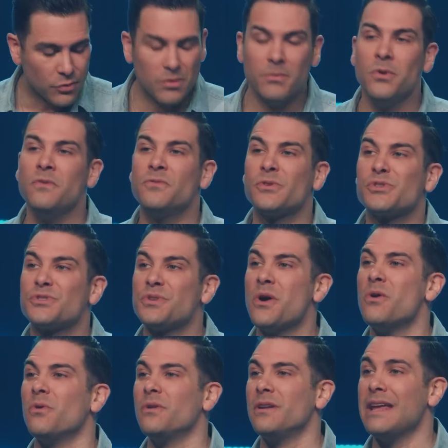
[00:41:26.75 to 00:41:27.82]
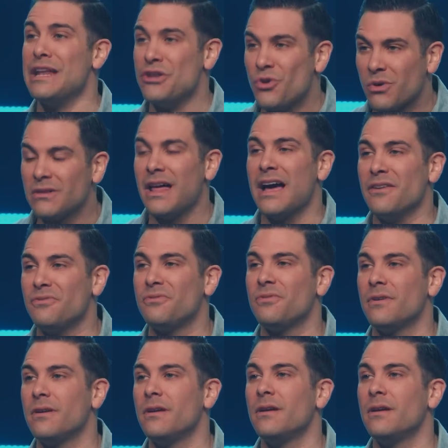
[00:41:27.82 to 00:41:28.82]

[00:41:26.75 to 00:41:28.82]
remove the stone in your life